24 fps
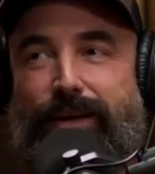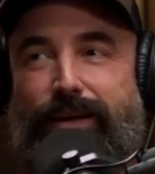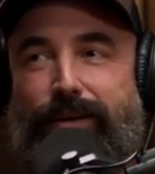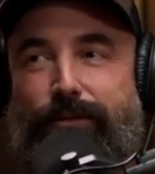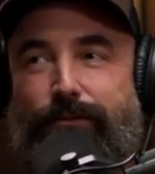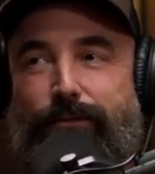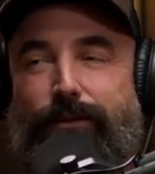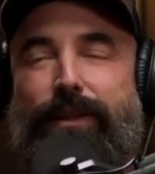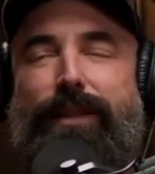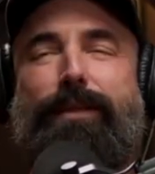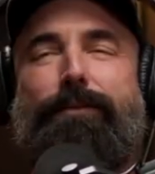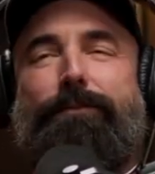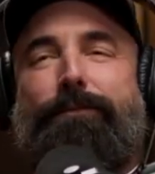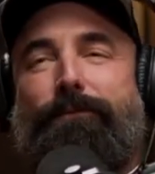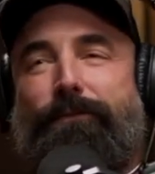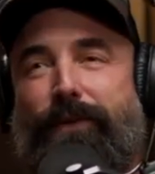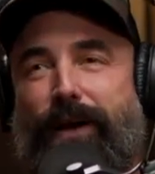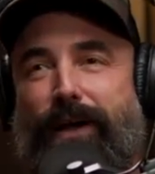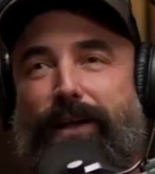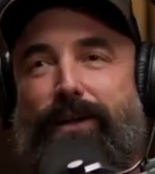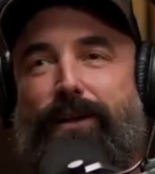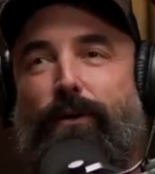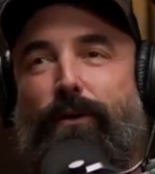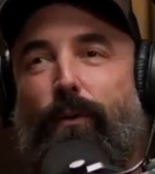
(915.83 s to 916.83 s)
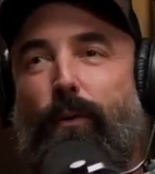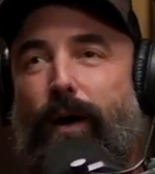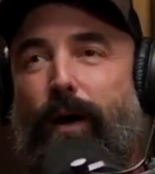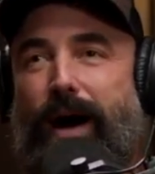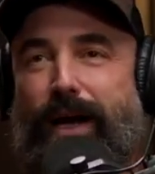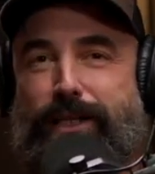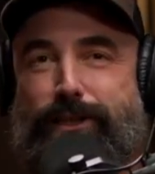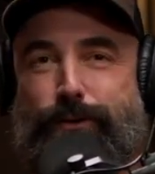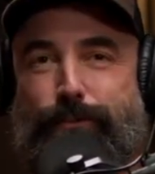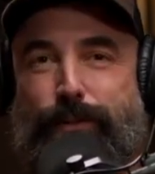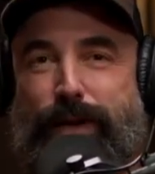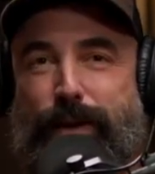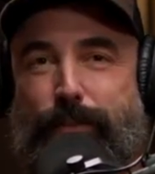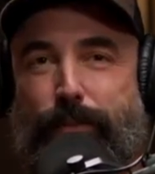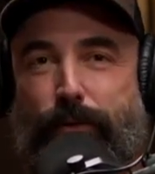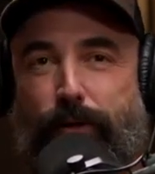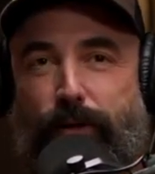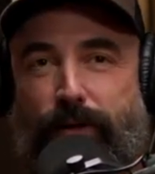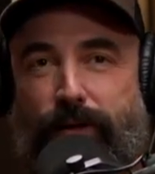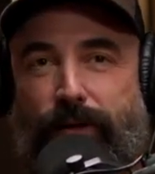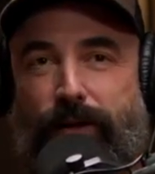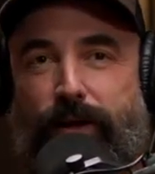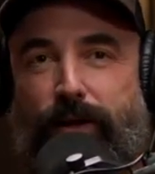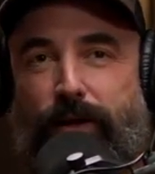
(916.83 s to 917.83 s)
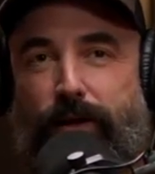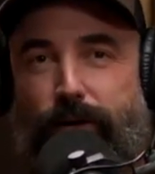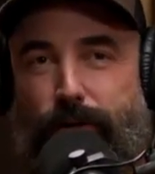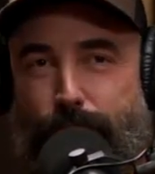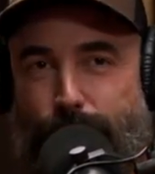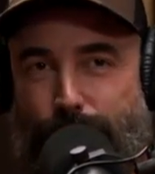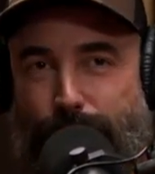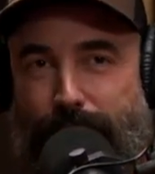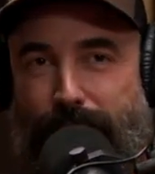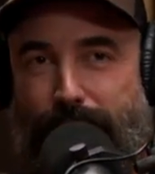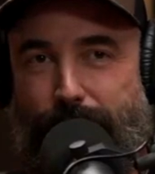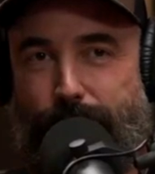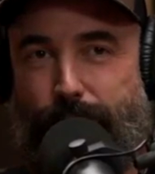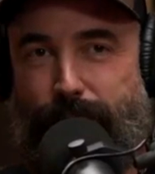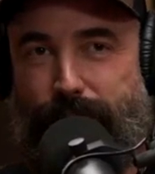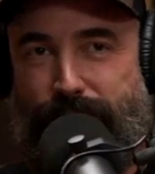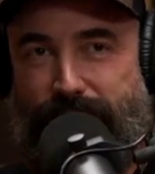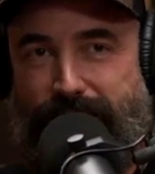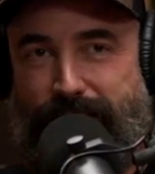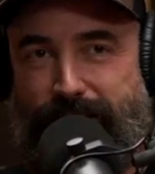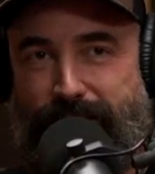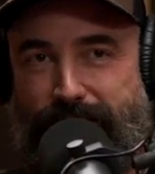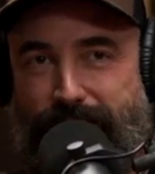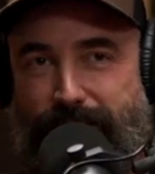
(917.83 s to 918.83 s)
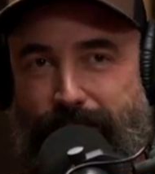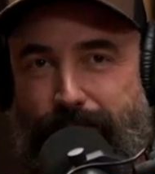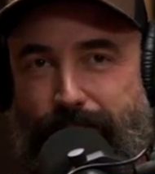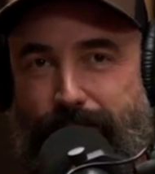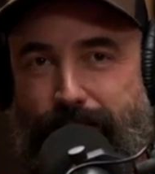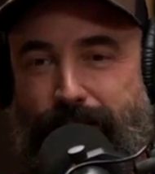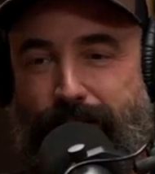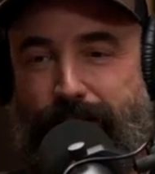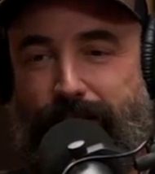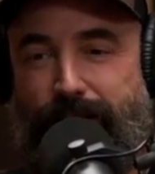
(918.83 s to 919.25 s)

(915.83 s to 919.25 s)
really fun to watch people who love what they do